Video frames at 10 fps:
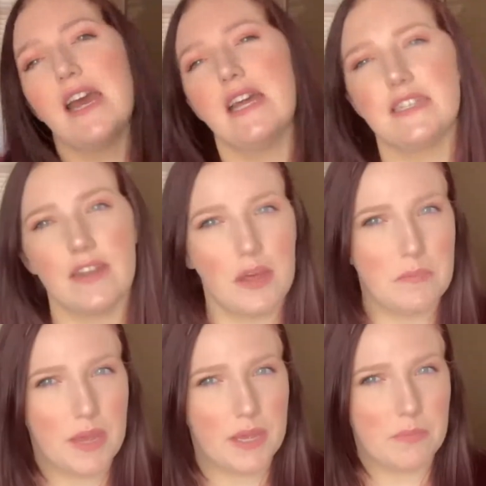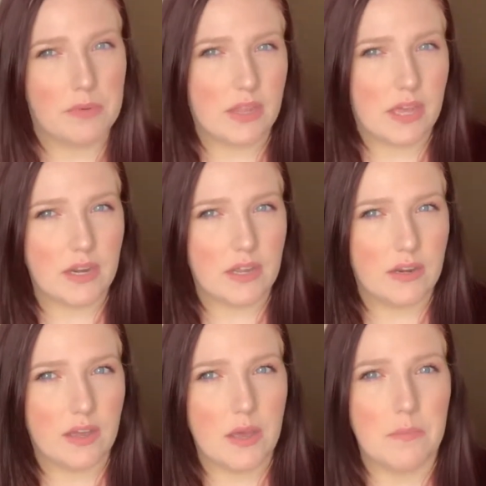It's not makeup related,
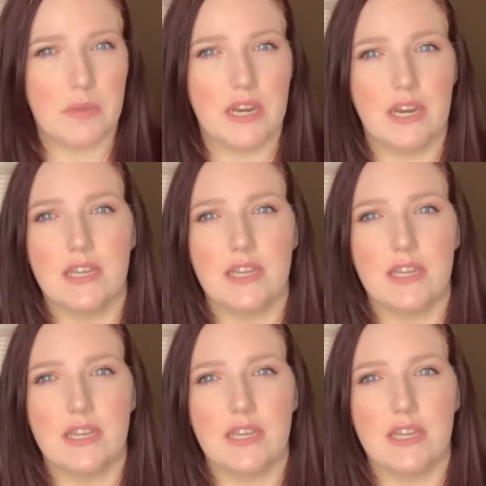but it